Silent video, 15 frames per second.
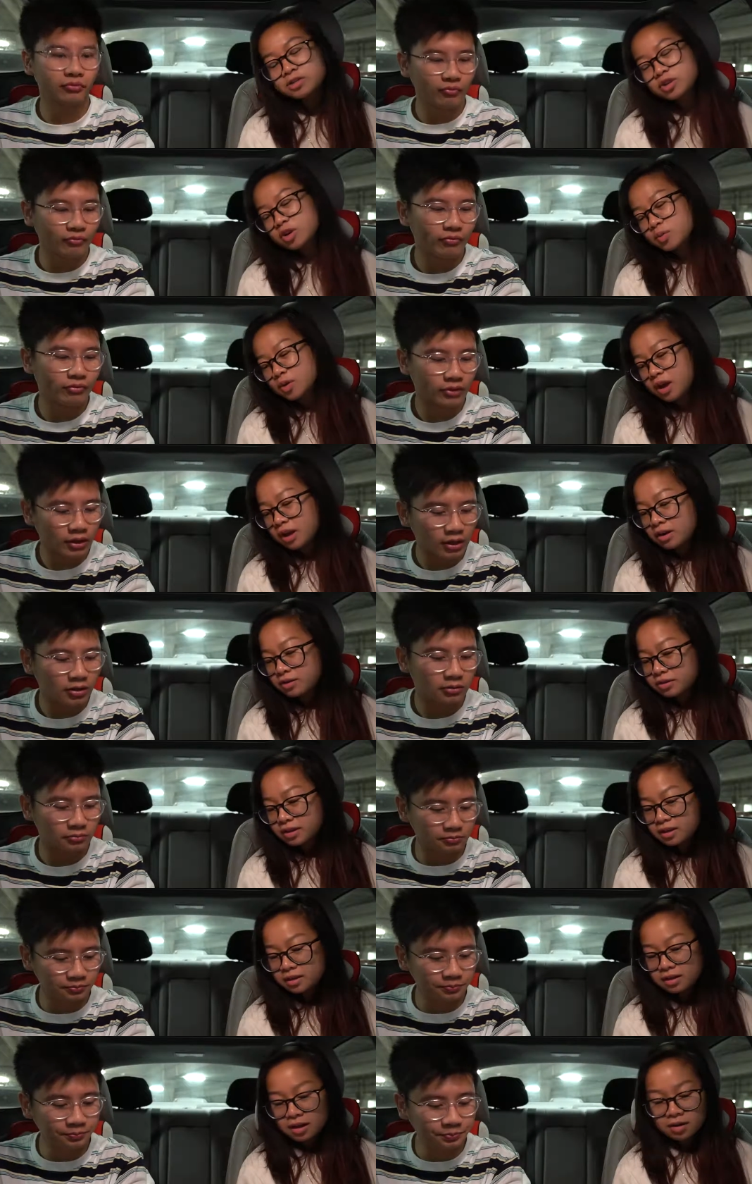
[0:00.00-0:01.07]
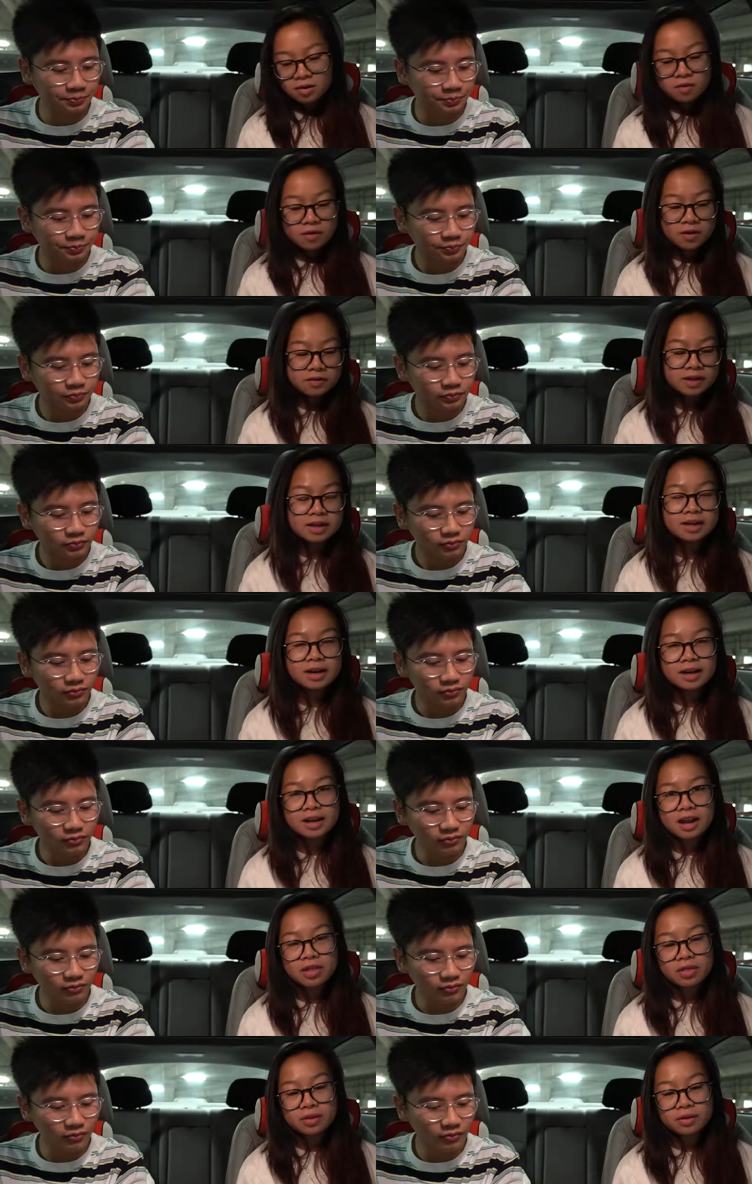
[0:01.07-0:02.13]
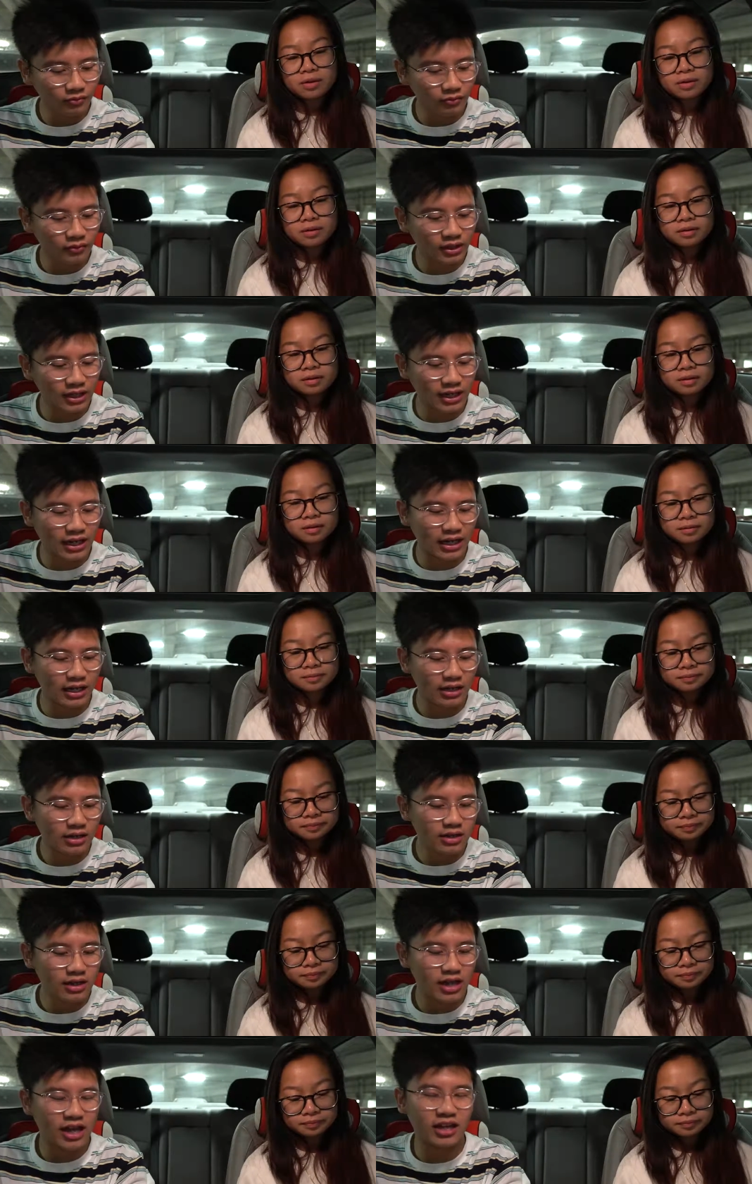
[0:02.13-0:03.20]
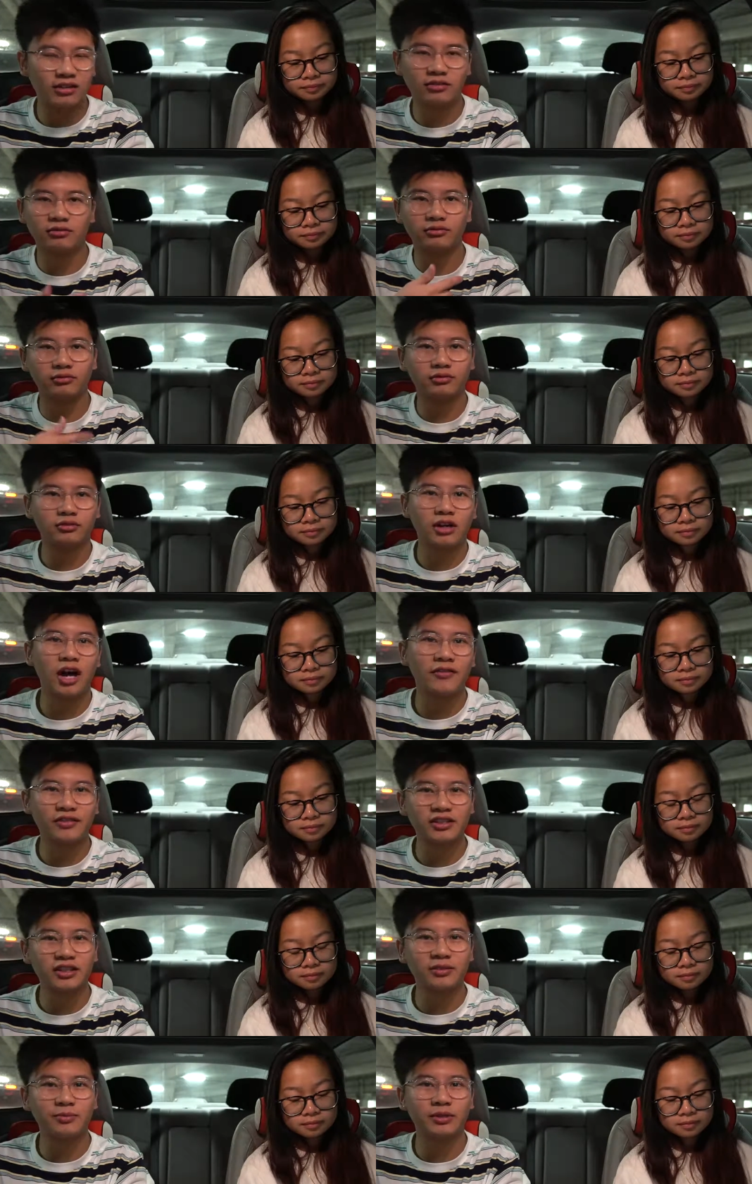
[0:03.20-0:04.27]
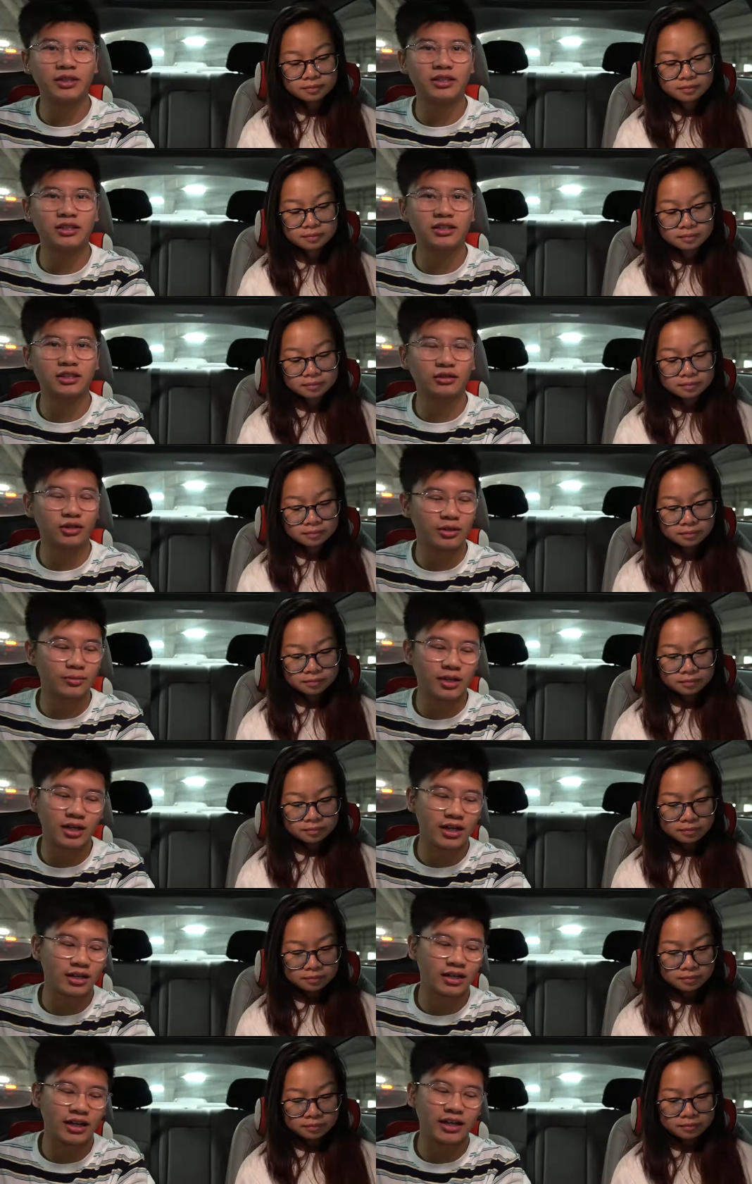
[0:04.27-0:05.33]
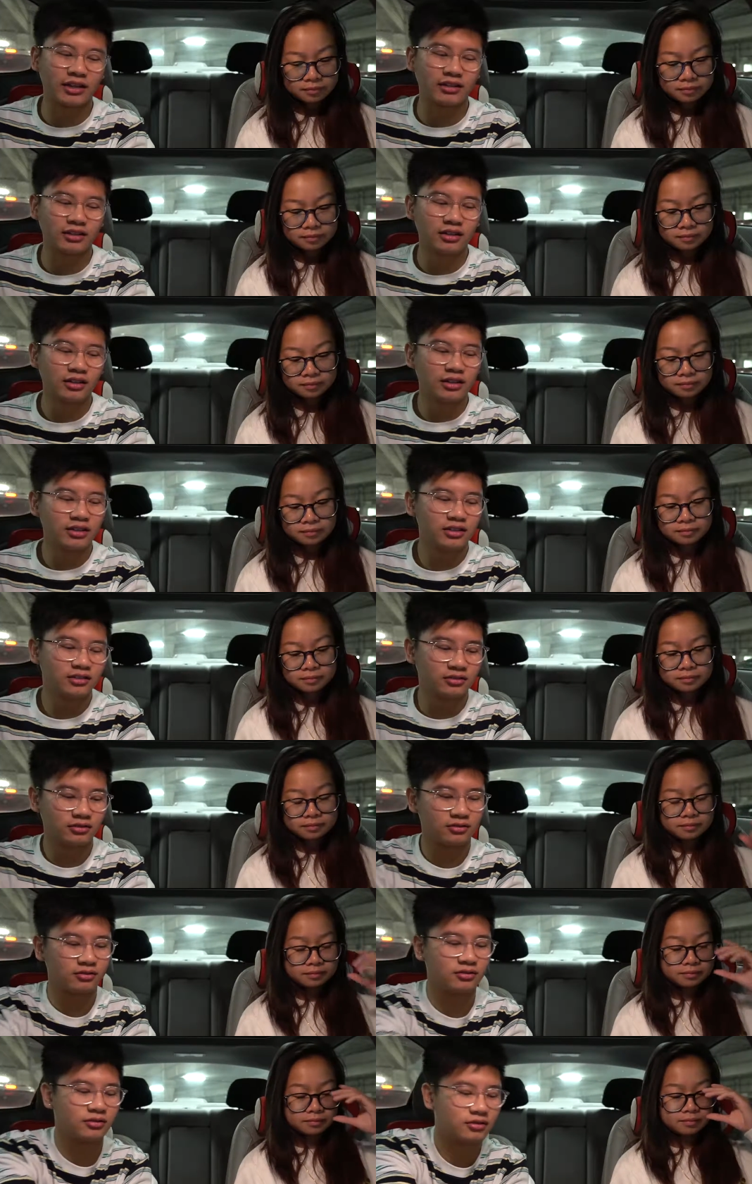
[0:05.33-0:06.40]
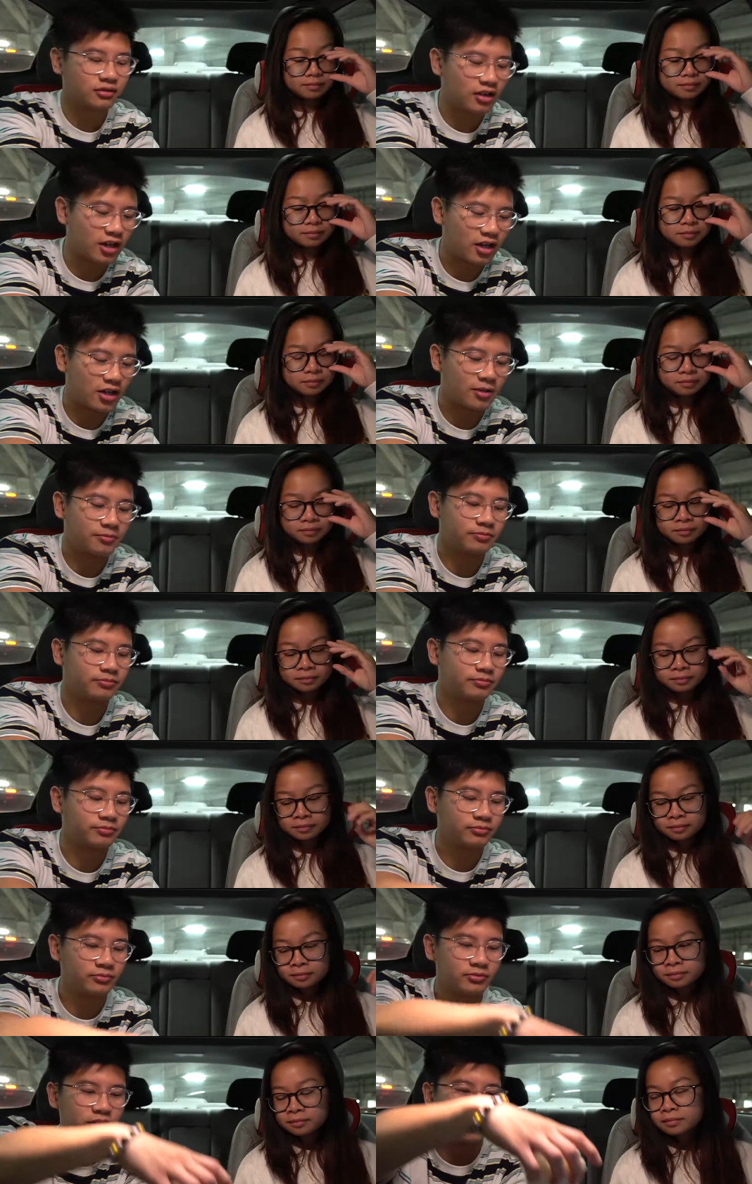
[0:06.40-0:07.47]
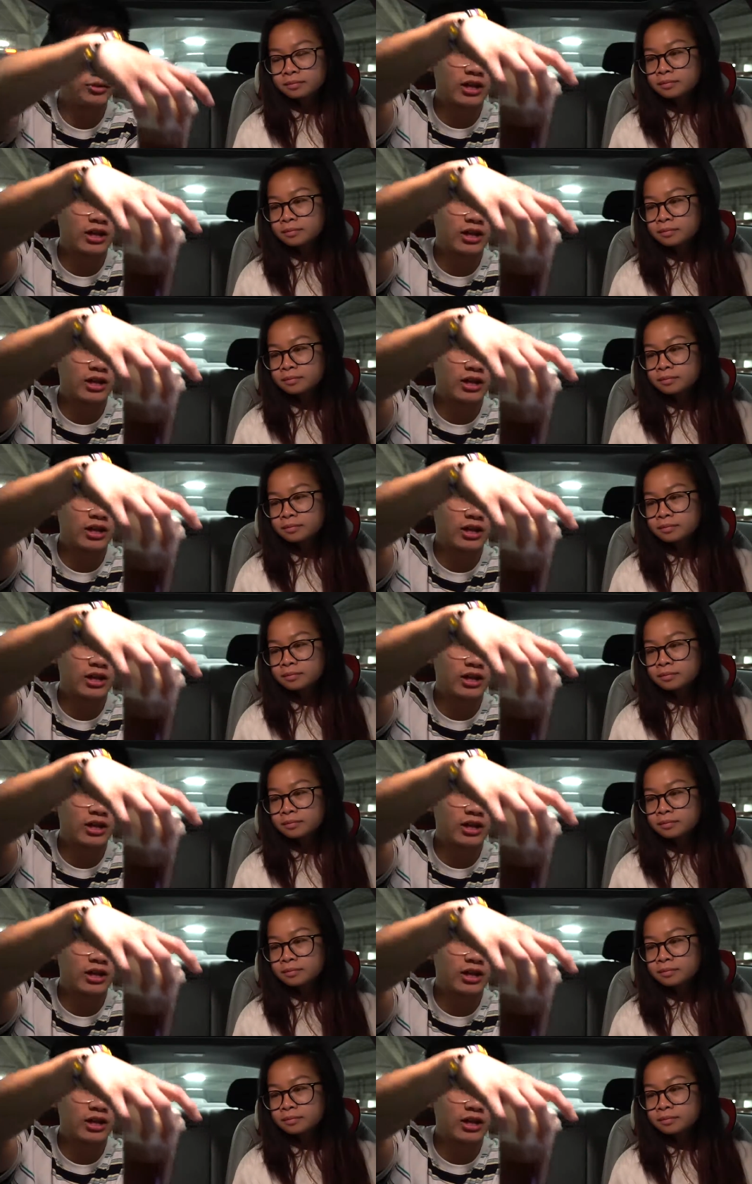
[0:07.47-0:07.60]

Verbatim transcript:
Speaker 1: it's drinkable. I don't think I don't know if I would get it again though.
Speaker 2: Yeah, and obviously because it's a crema and like, um, no